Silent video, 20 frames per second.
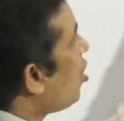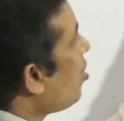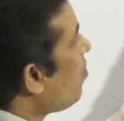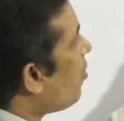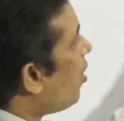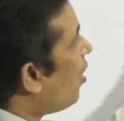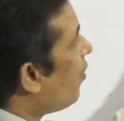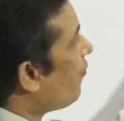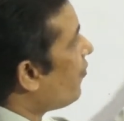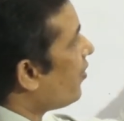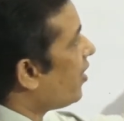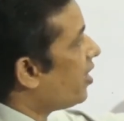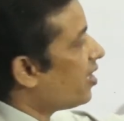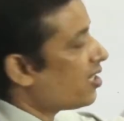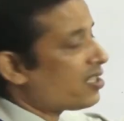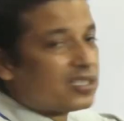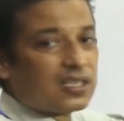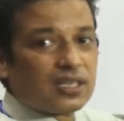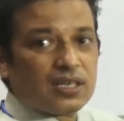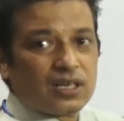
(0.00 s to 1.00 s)
of
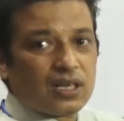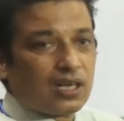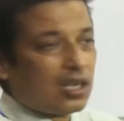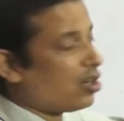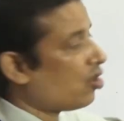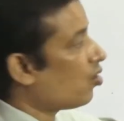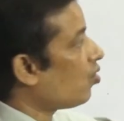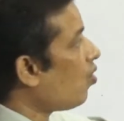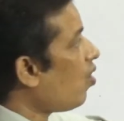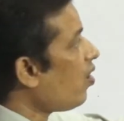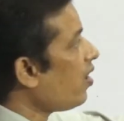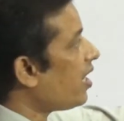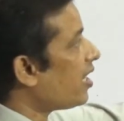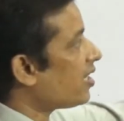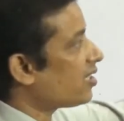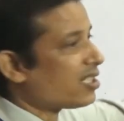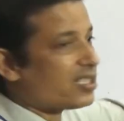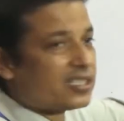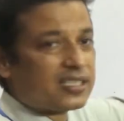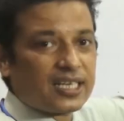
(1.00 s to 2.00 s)
its
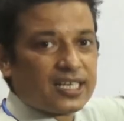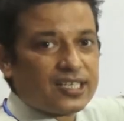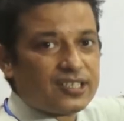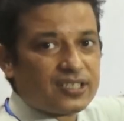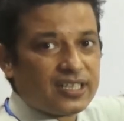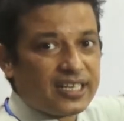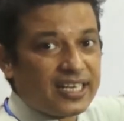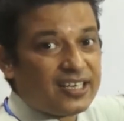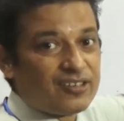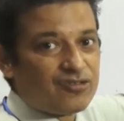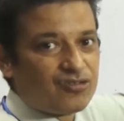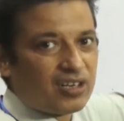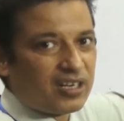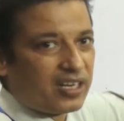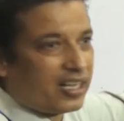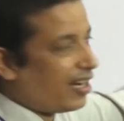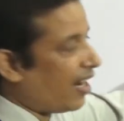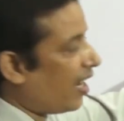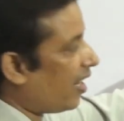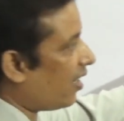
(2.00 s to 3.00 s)
non-adjacent
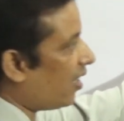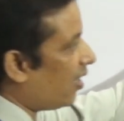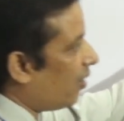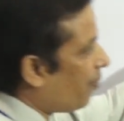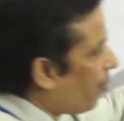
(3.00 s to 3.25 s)
interior angle.